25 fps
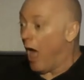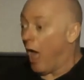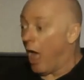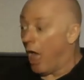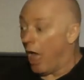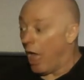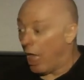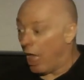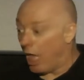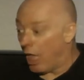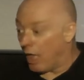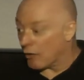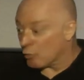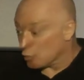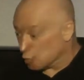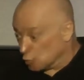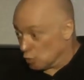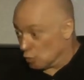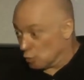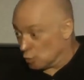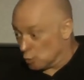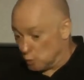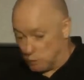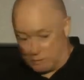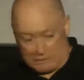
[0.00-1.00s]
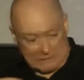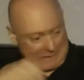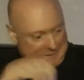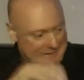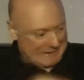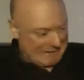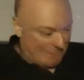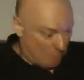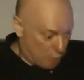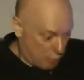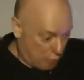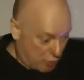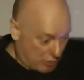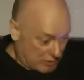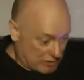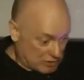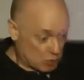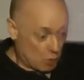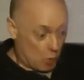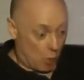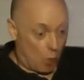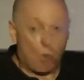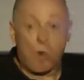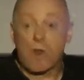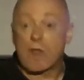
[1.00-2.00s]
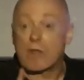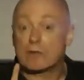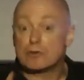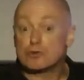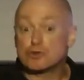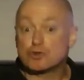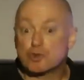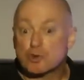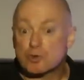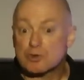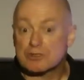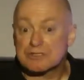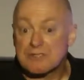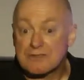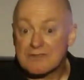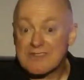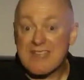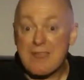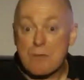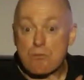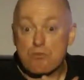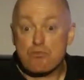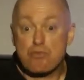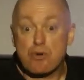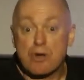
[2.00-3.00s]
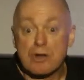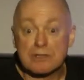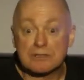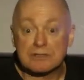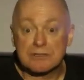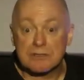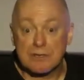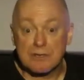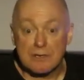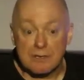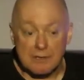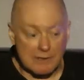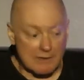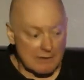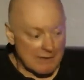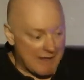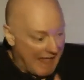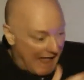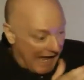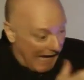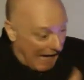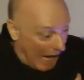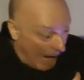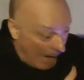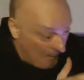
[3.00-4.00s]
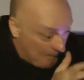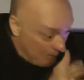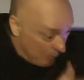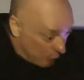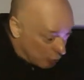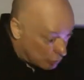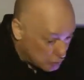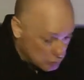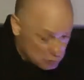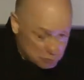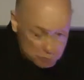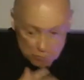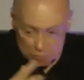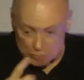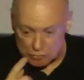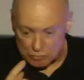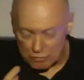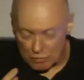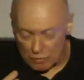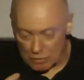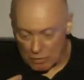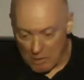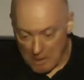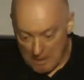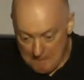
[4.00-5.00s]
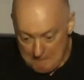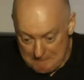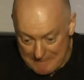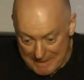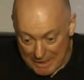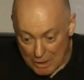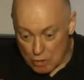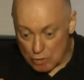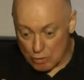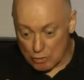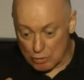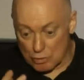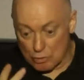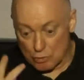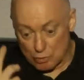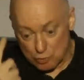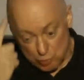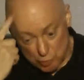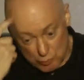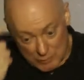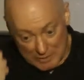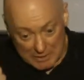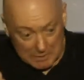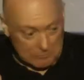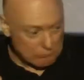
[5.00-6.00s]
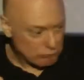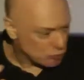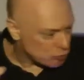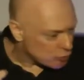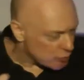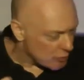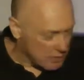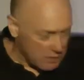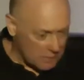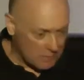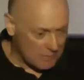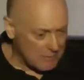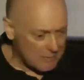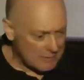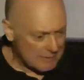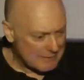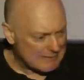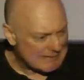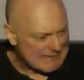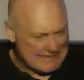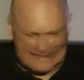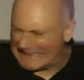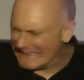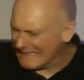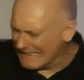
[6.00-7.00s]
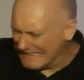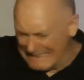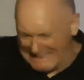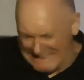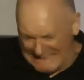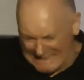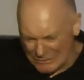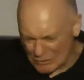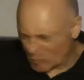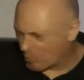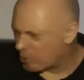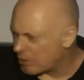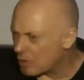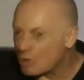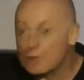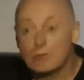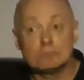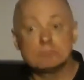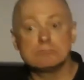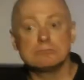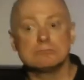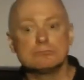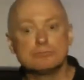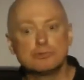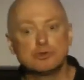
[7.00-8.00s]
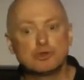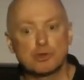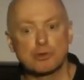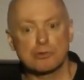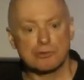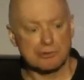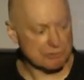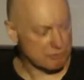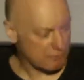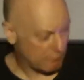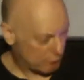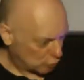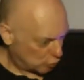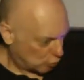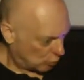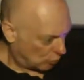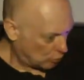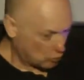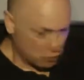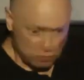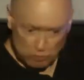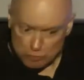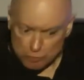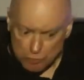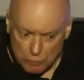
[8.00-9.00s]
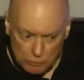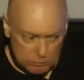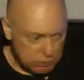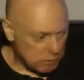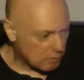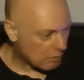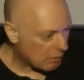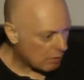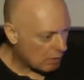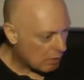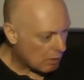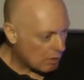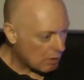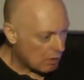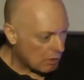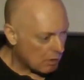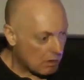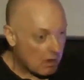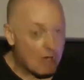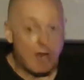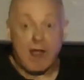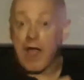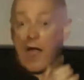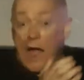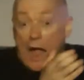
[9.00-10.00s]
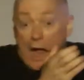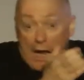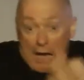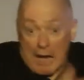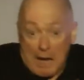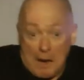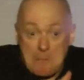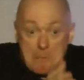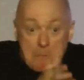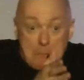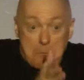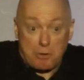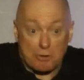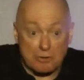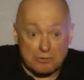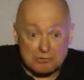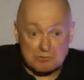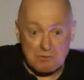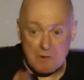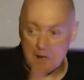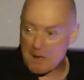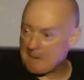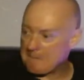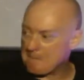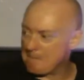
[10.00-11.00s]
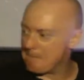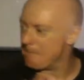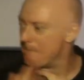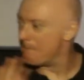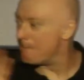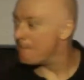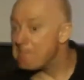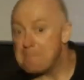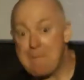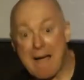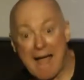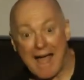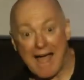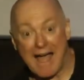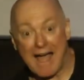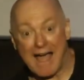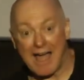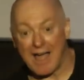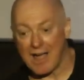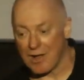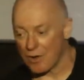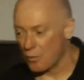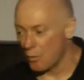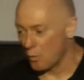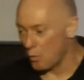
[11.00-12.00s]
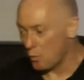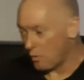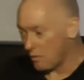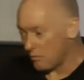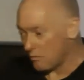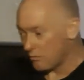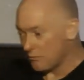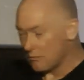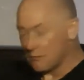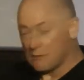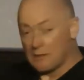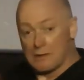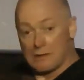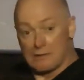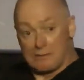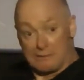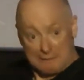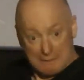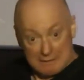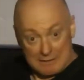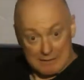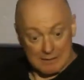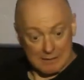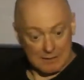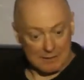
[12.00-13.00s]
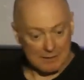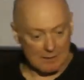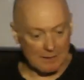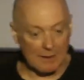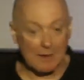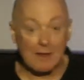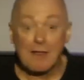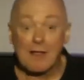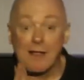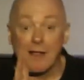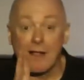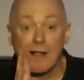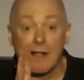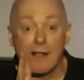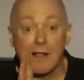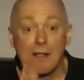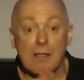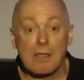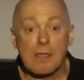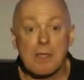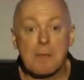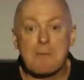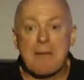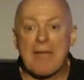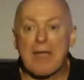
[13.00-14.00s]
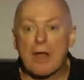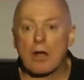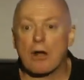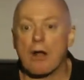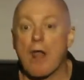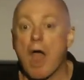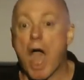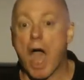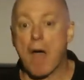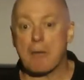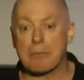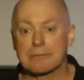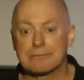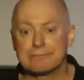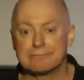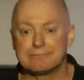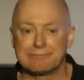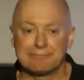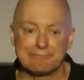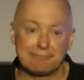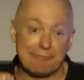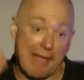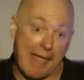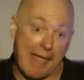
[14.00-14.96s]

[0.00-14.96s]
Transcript: the oversight of Joseph in prison. The cupbearer and the baker both have dreams. They need an interpretation for the dreams. Joseph interprets the dreams. It lands the cupbearer out of prison. It lands the baker dead. That's what happens.